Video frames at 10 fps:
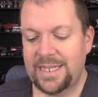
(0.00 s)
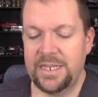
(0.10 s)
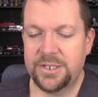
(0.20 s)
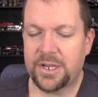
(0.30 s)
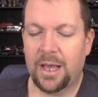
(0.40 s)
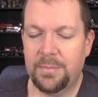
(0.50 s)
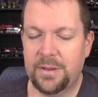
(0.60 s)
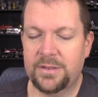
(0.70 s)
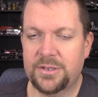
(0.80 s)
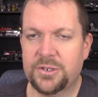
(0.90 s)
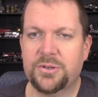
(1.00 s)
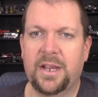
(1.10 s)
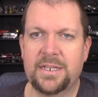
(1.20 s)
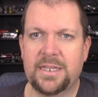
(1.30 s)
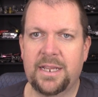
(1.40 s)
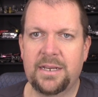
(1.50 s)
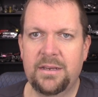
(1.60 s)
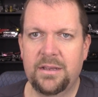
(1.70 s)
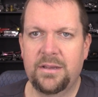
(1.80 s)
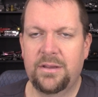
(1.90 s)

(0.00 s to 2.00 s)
Tea Shop, as it's translated,